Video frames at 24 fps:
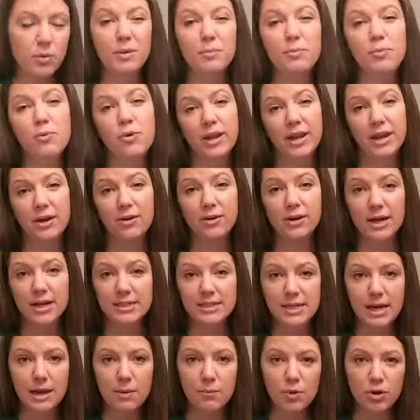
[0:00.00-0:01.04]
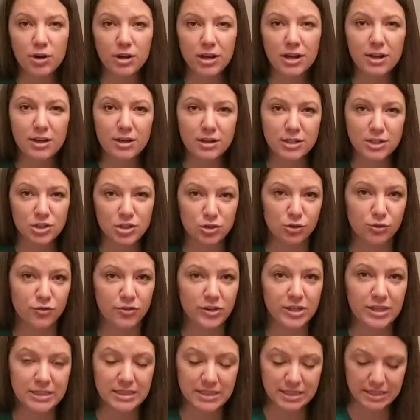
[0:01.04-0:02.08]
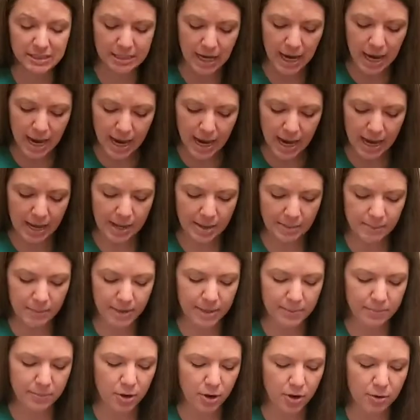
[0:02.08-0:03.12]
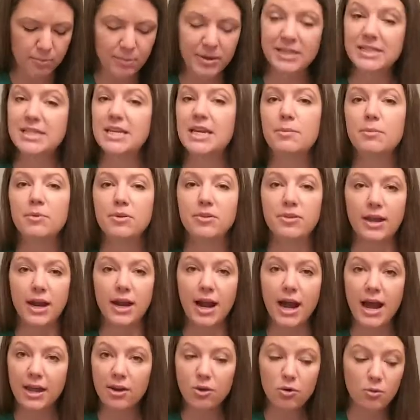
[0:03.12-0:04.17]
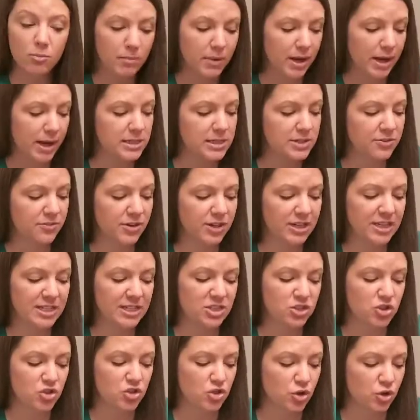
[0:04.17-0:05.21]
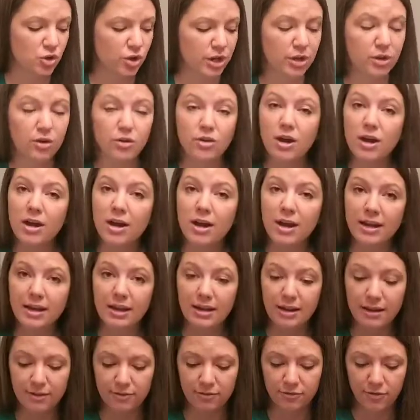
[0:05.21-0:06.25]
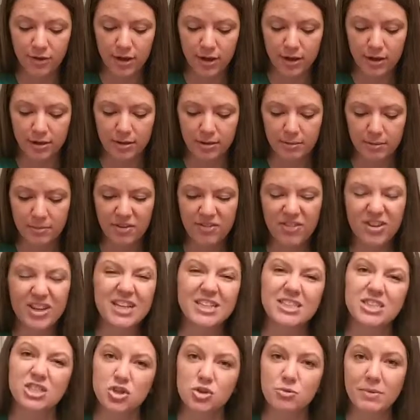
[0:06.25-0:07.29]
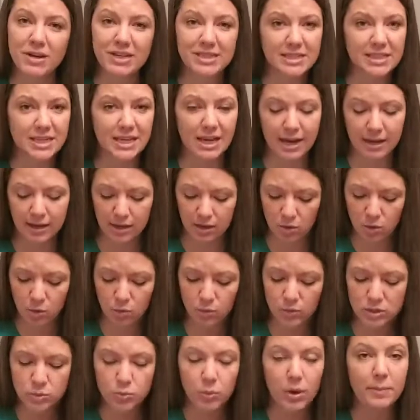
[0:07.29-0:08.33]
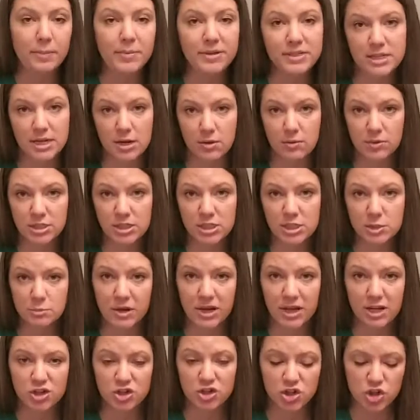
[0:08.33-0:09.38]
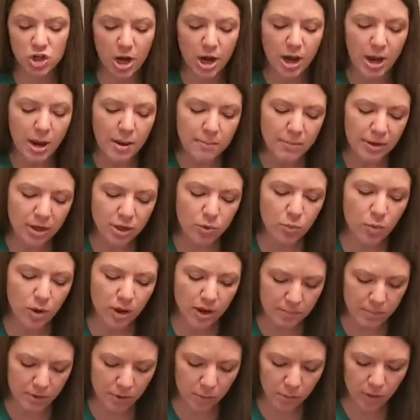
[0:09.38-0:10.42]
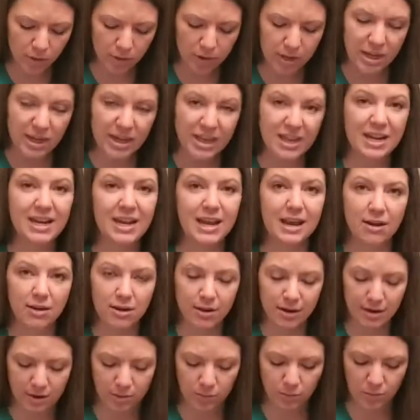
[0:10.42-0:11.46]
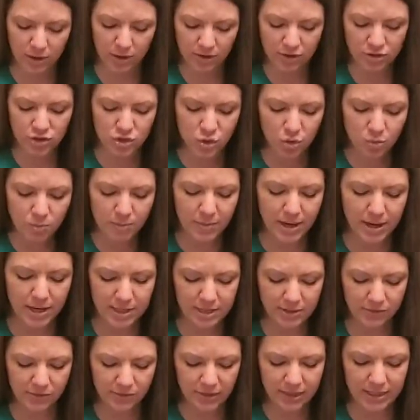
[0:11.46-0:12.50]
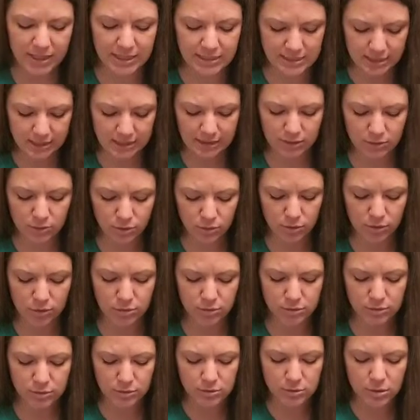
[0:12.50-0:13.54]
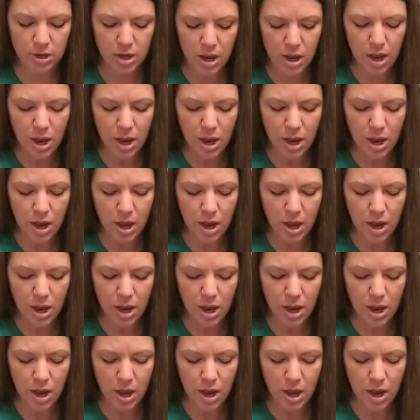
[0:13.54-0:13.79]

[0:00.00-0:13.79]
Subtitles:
I want to point out, guys, I'm working on a surface, a part of my table that I don't mind if it gets dirty or not. If it gets too messy, I can always wipe it down with a sponge. But you want to be working in an area where you don't mind if it gets a little gross.